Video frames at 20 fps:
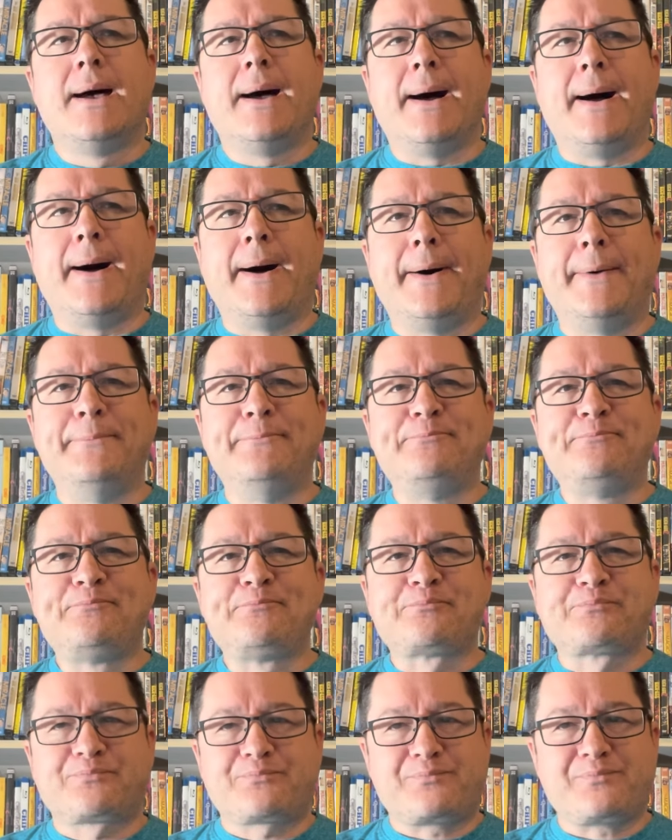Um,
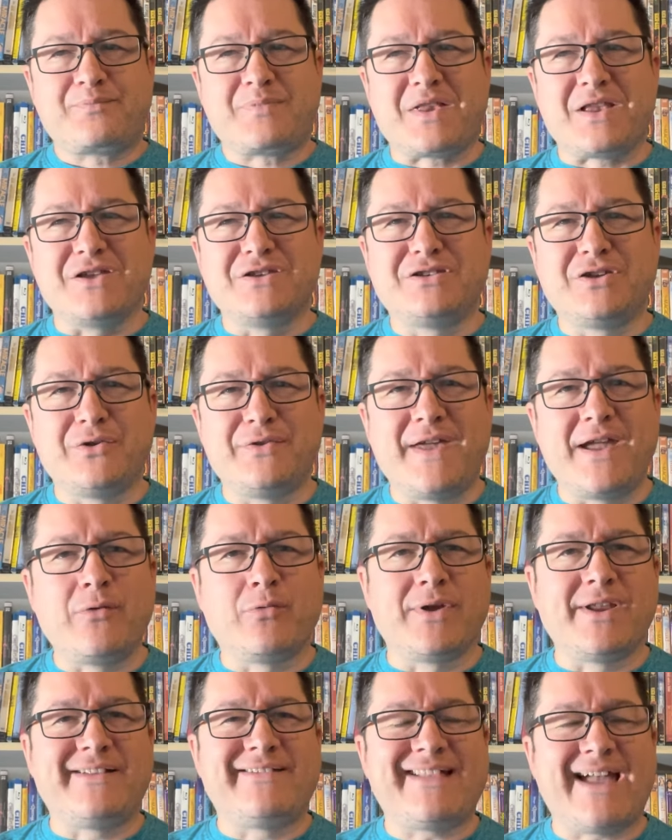so they
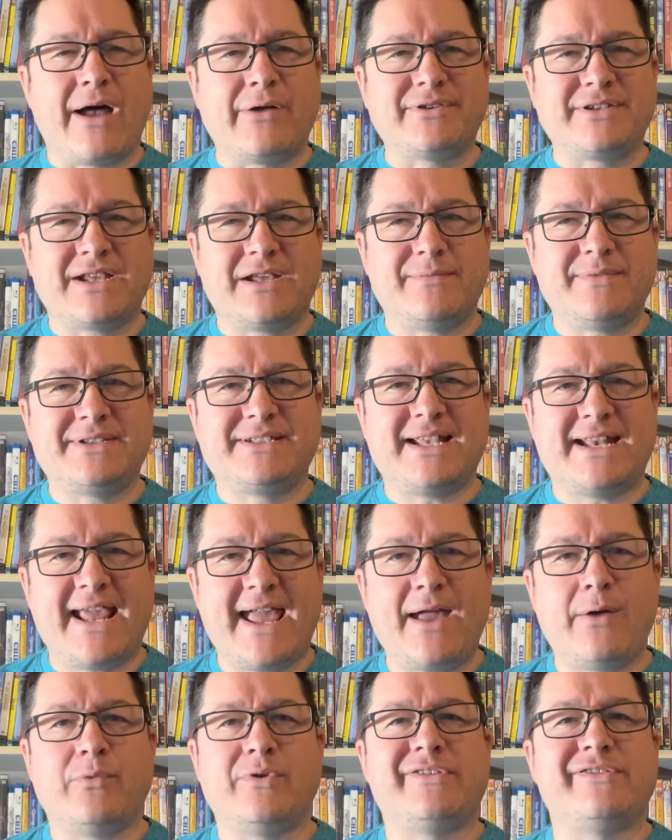reached out to him and said,
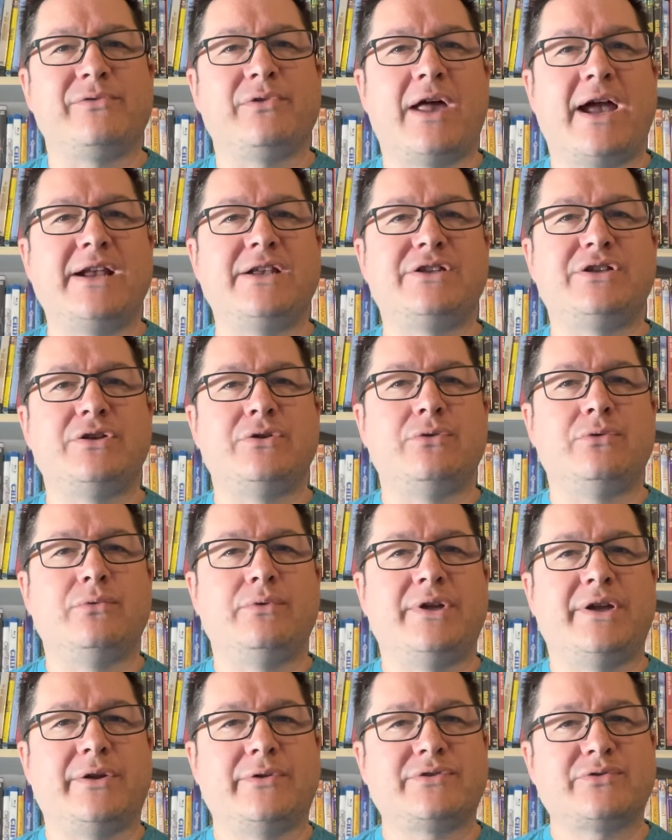"Hey, would you like to
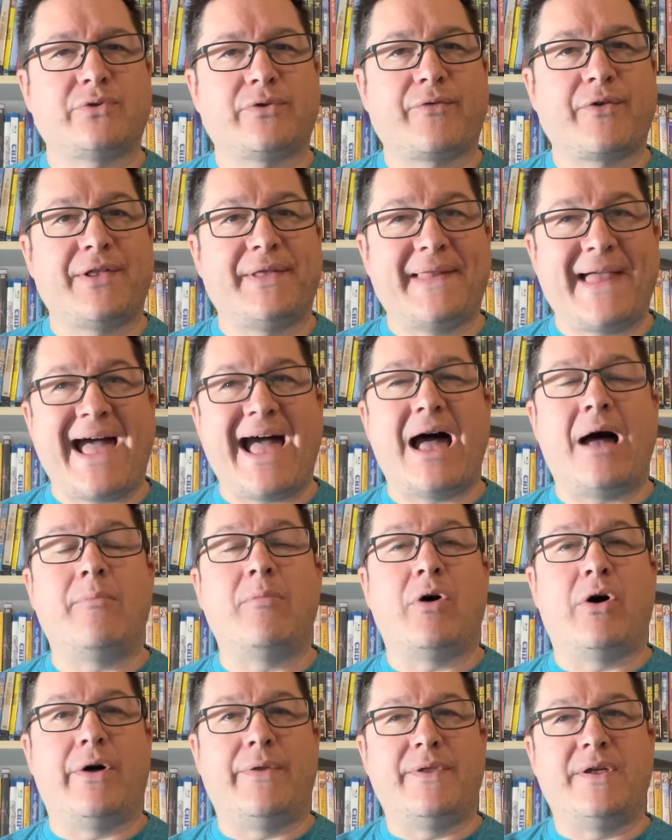you know sort of collab
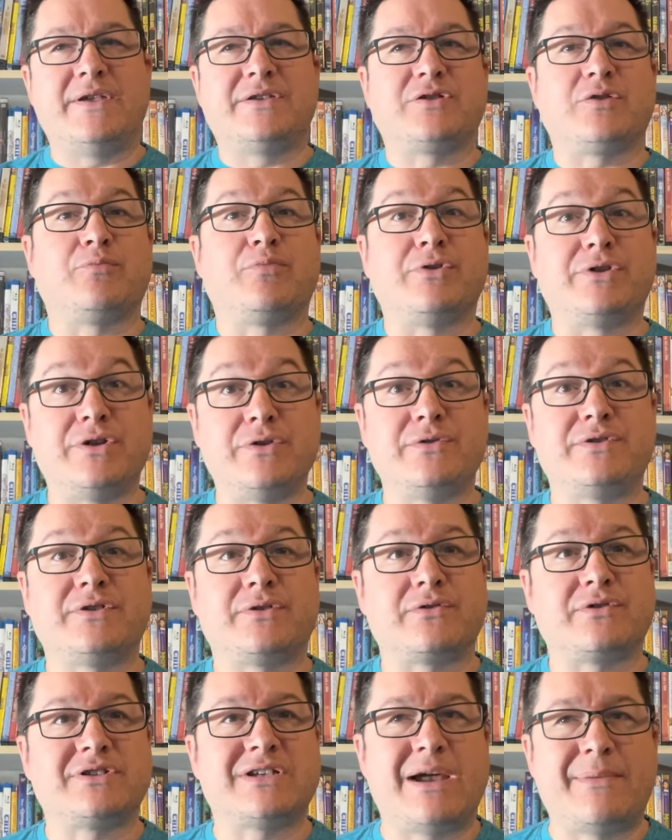on this or produce it
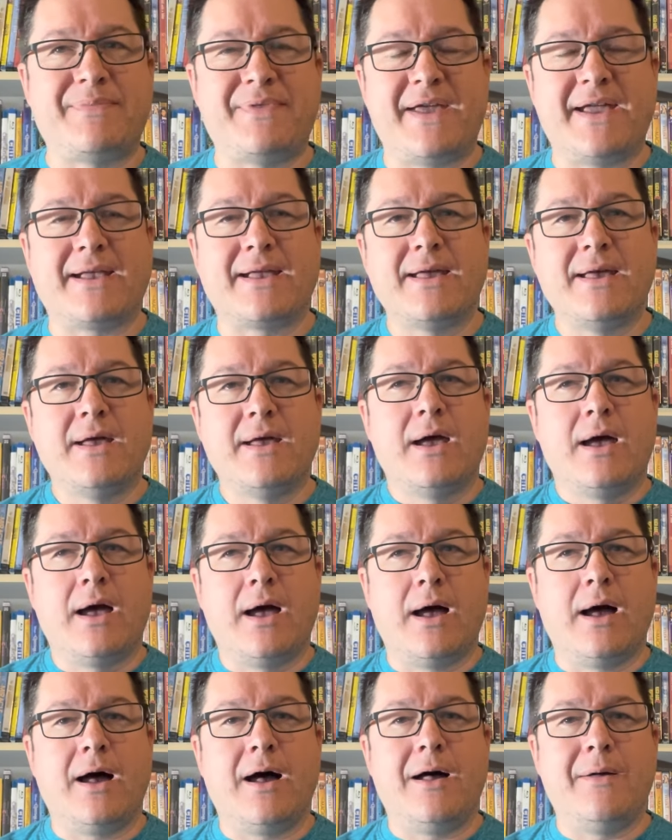or something?"
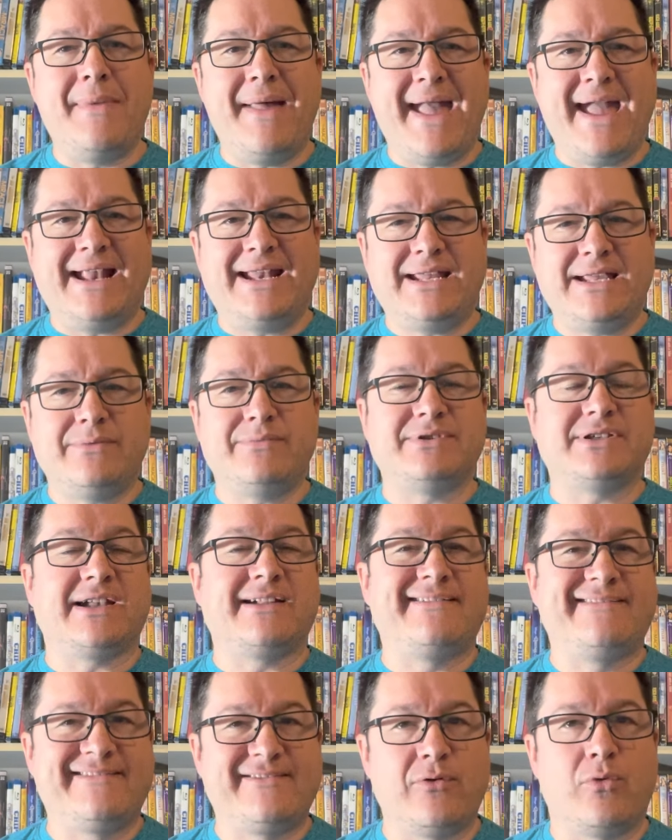Um, and he was like,
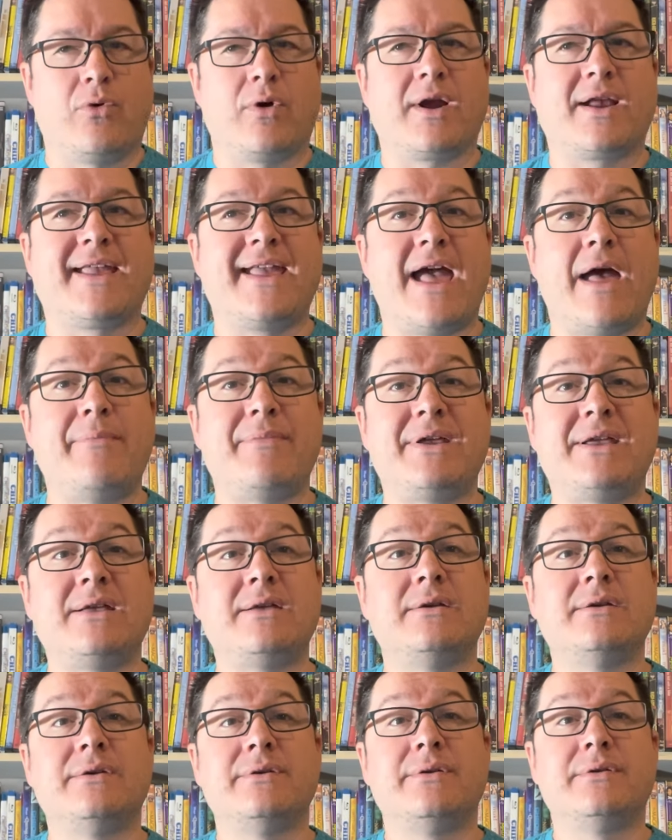"Sure, get me
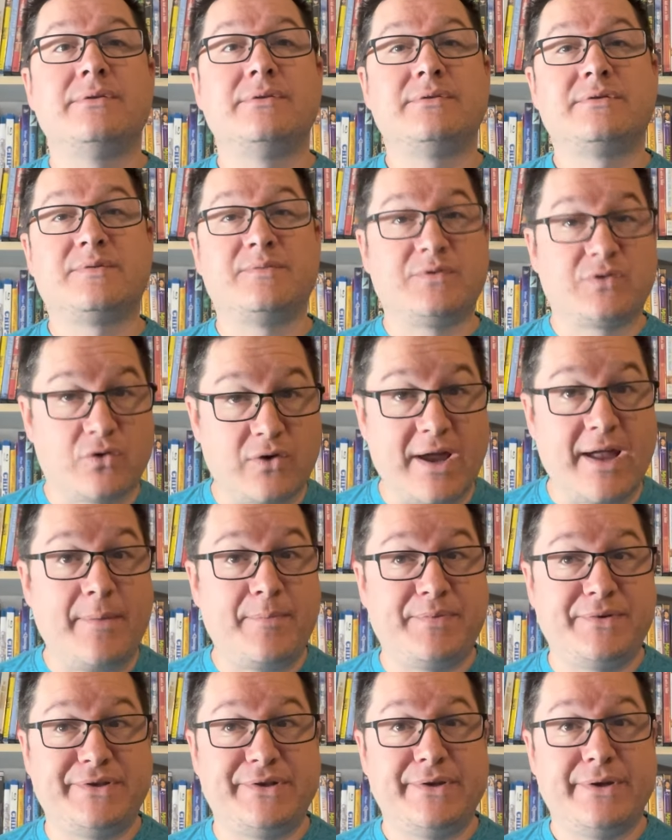some
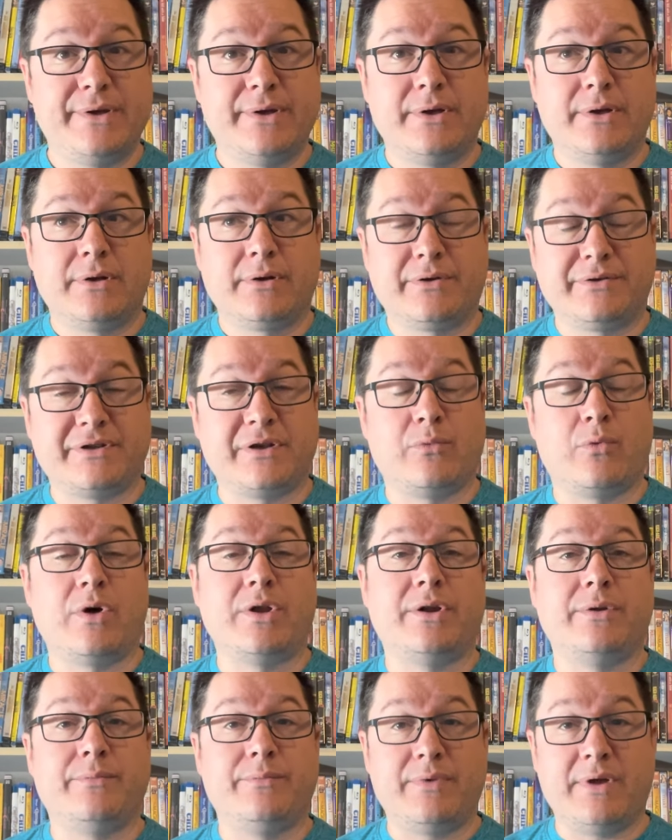scripts because I
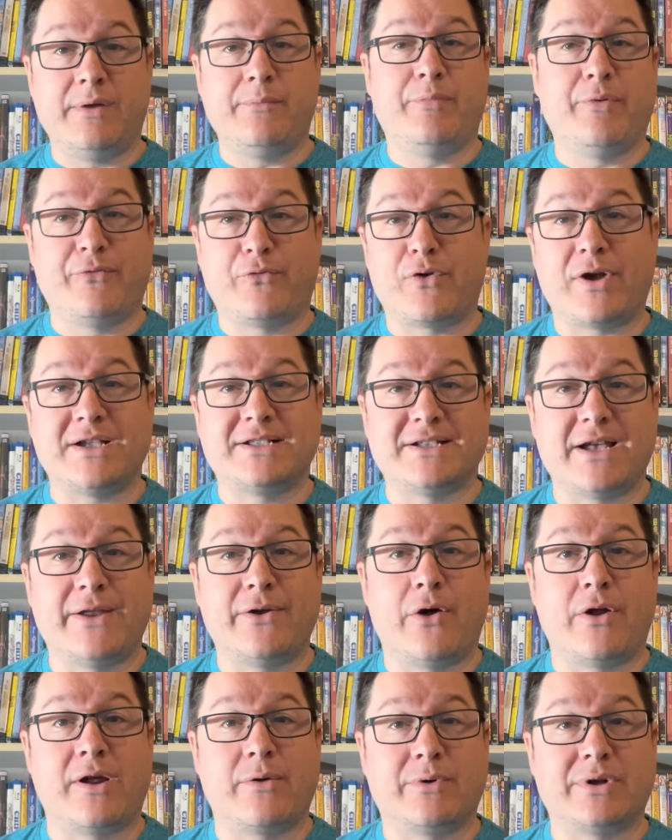want to before I sign
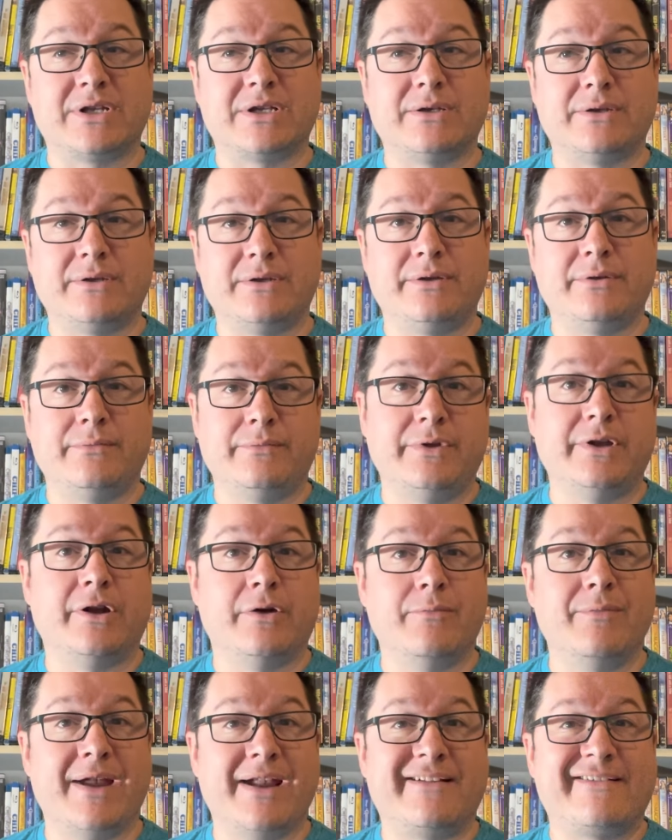on, I want to you know
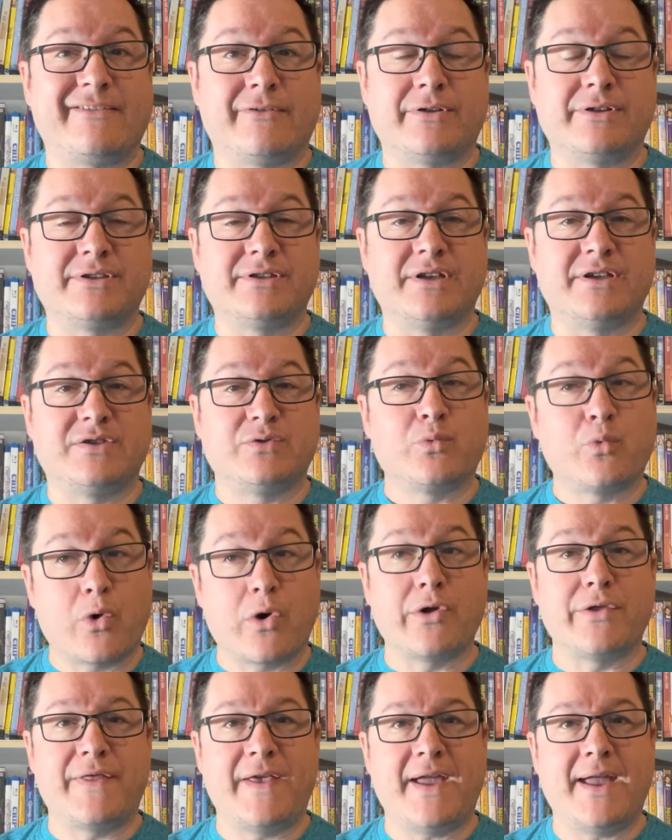make sure it's it's
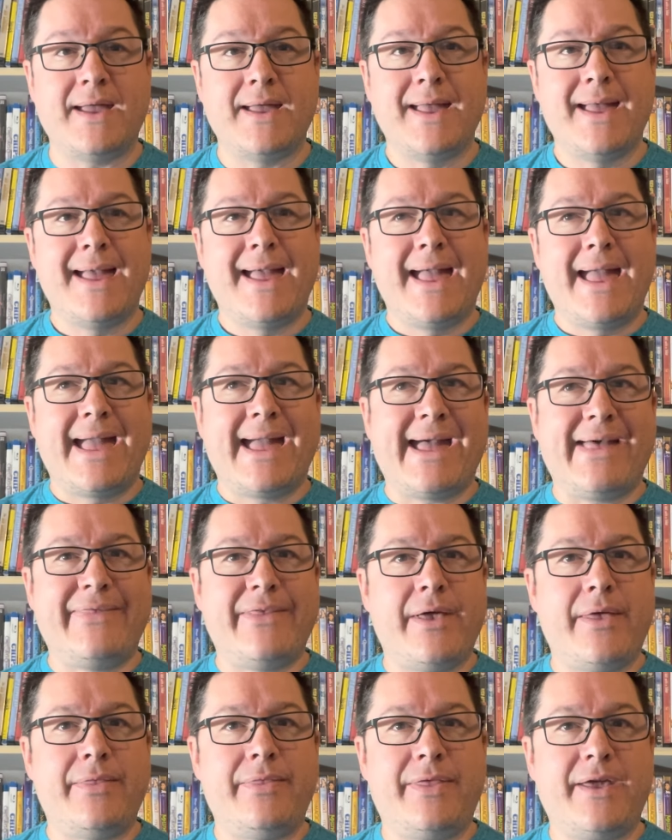worthy." And
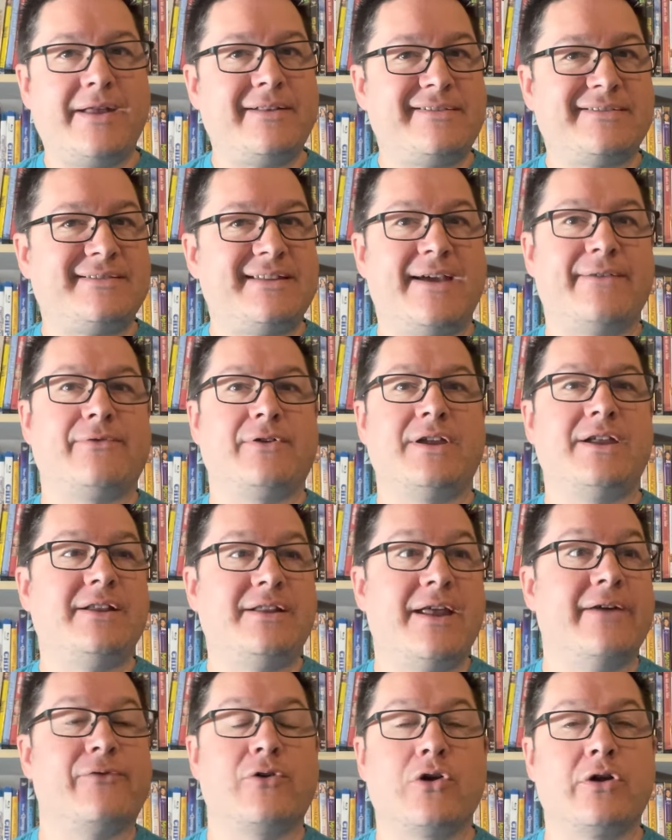then they just never he
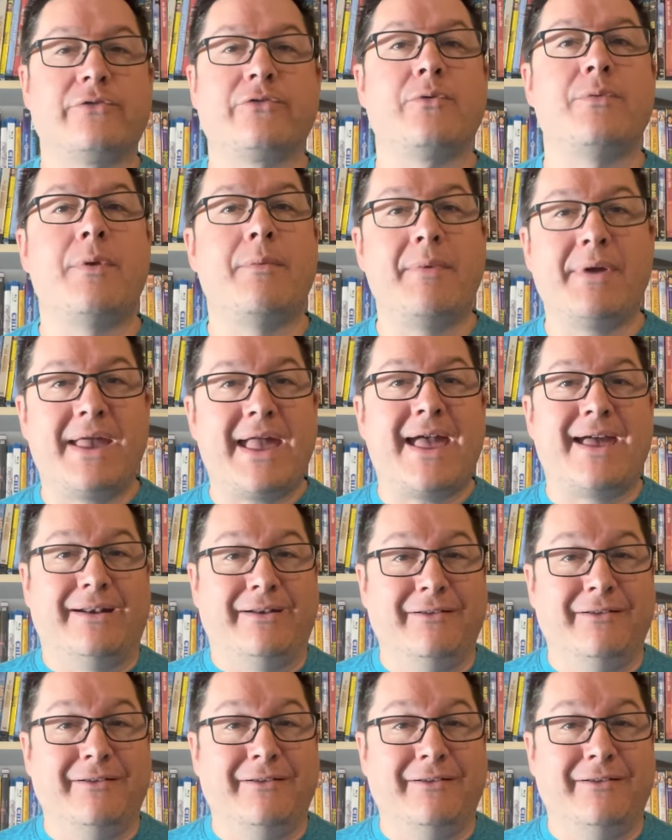never heard from them again.